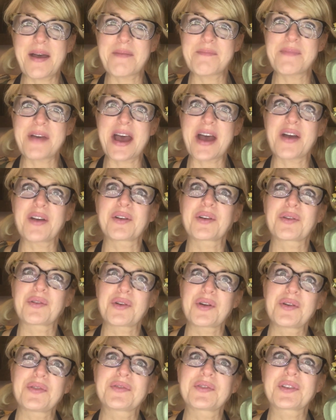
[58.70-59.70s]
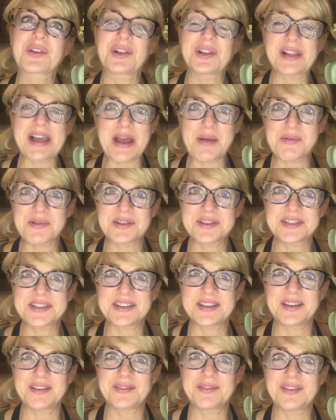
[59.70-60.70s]
about Grove
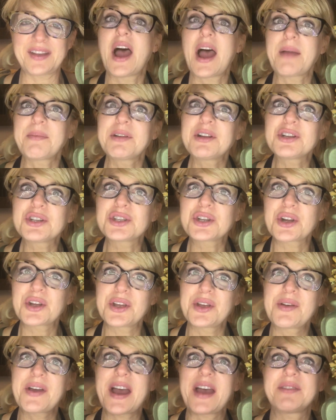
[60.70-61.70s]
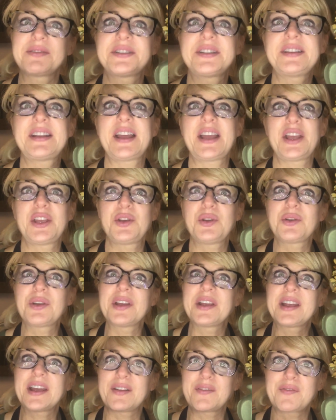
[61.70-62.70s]
Collaborative. I'm going to show you how today you
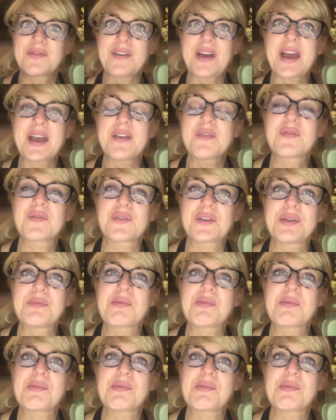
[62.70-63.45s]
can get 5 free